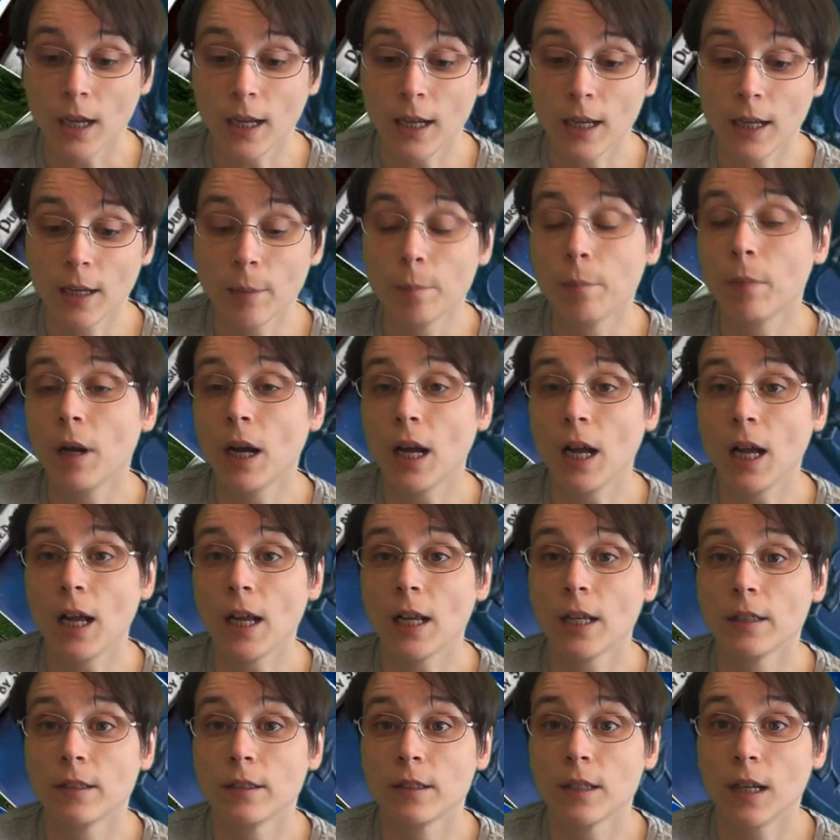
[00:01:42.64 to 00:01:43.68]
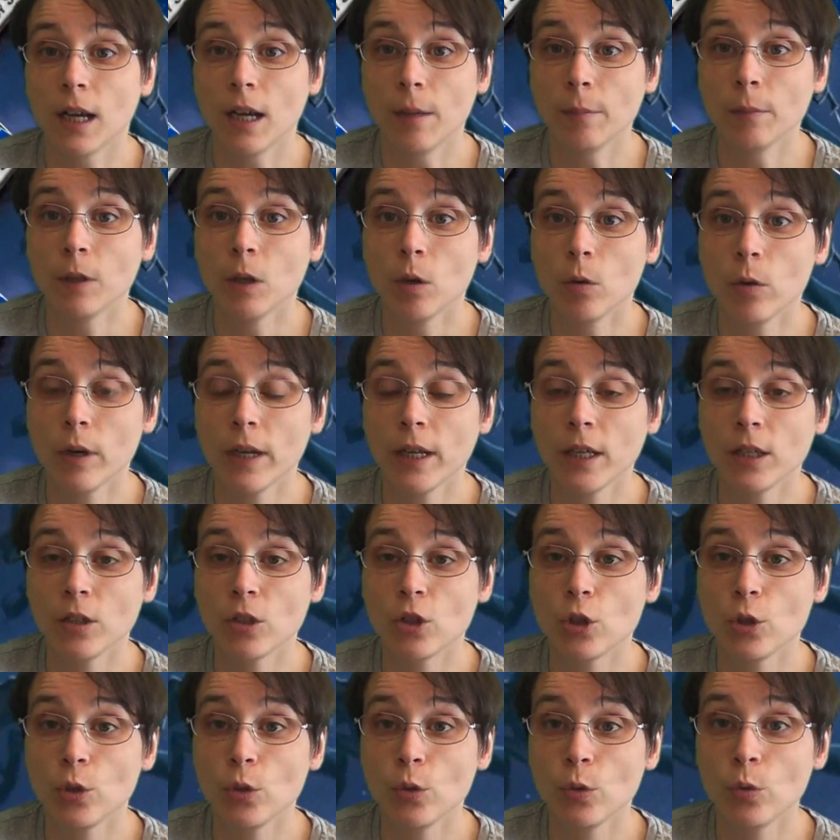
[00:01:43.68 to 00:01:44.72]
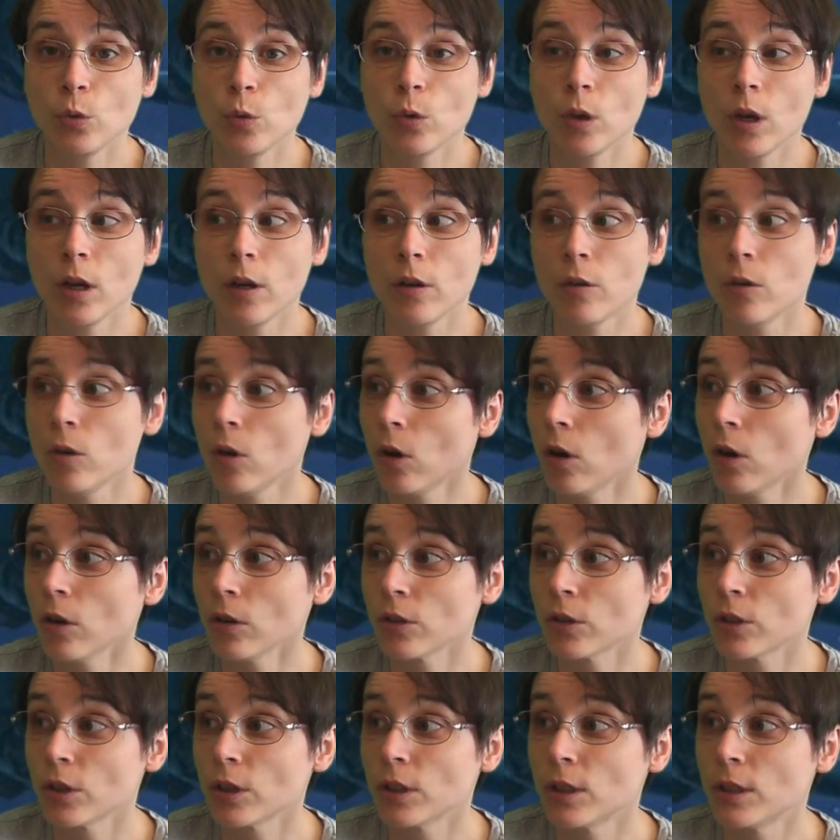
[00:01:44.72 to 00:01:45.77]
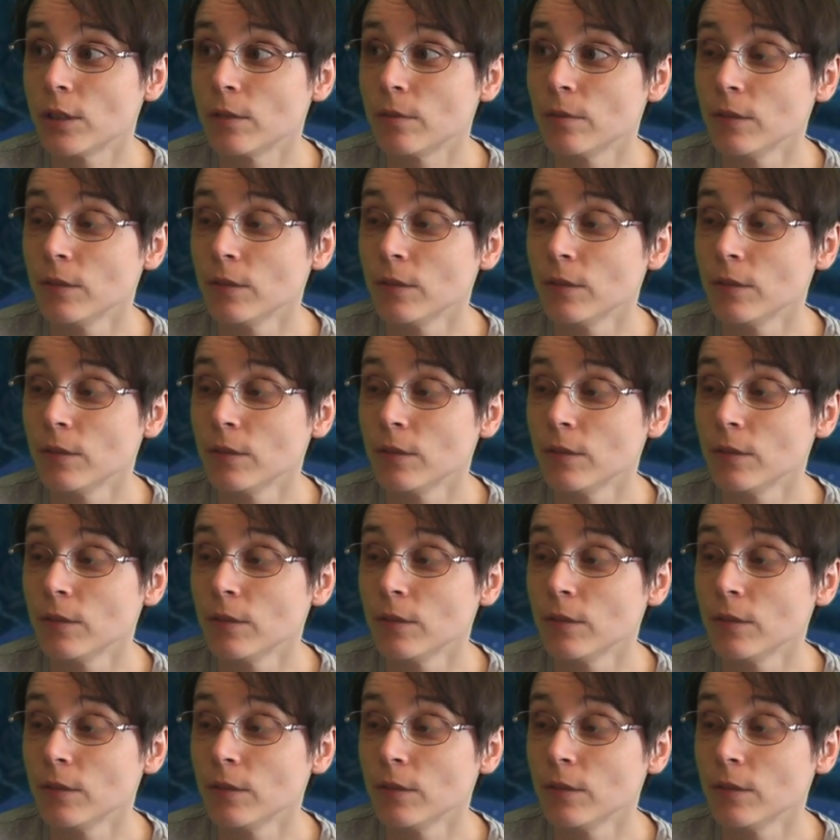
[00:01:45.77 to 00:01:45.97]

And I'm going to not